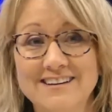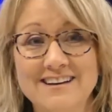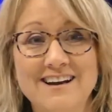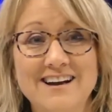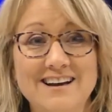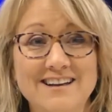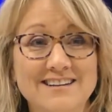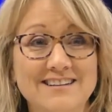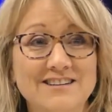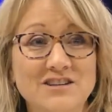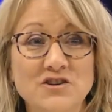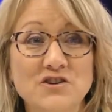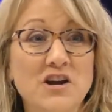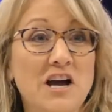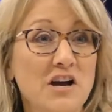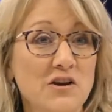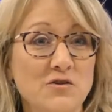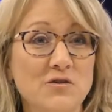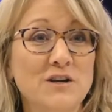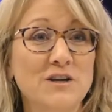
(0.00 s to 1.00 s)
on you're
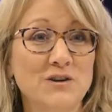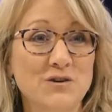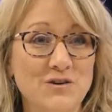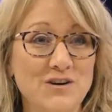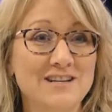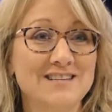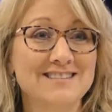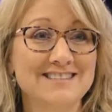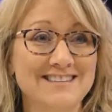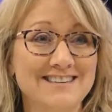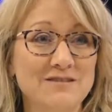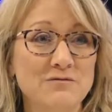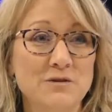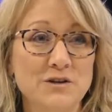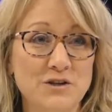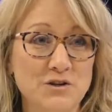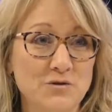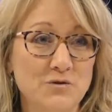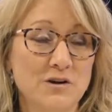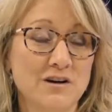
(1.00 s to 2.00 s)
not going crazy
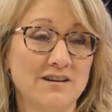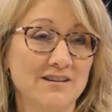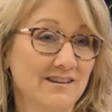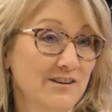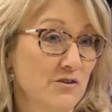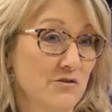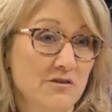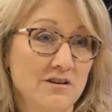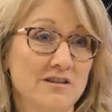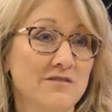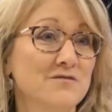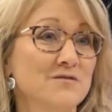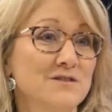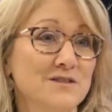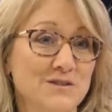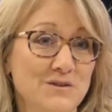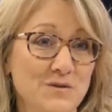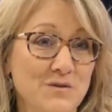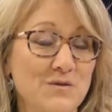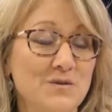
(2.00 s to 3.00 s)
when you are in grief.
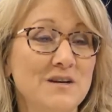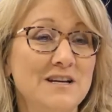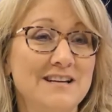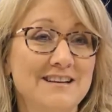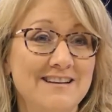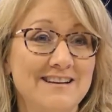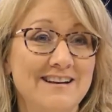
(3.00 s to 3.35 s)
So,